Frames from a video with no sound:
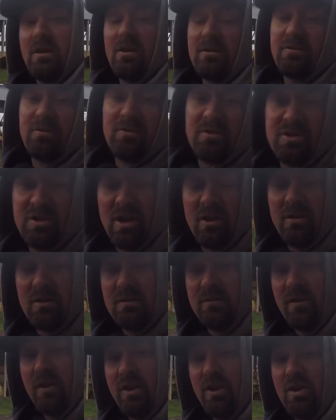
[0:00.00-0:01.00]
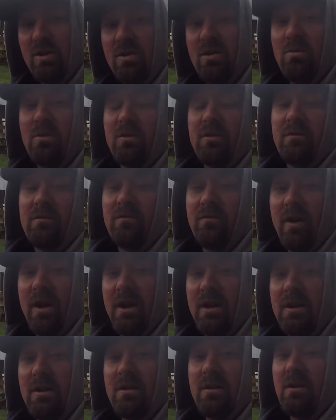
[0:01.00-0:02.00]
also share this video with a
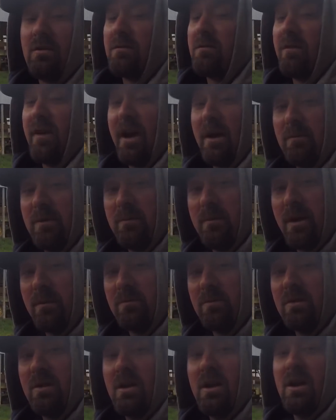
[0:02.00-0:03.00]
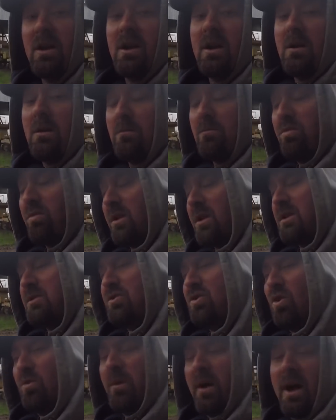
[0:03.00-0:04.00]
friend or family member. Please
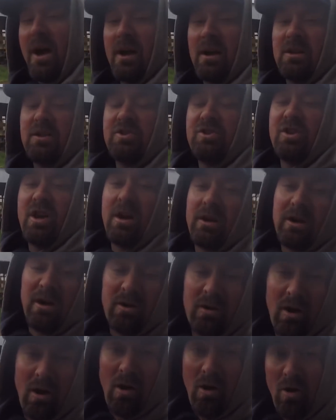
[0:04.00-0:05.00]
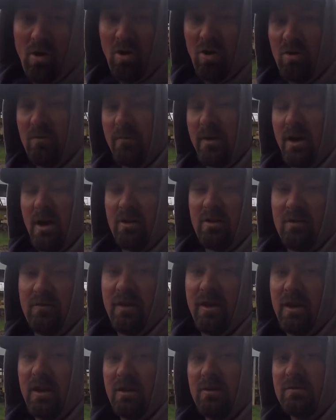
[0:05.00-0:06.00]
go back and check out all my other
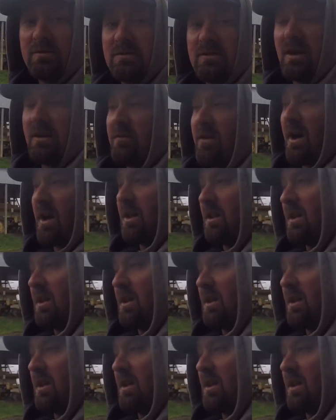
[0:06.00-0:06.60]
videos. I've got a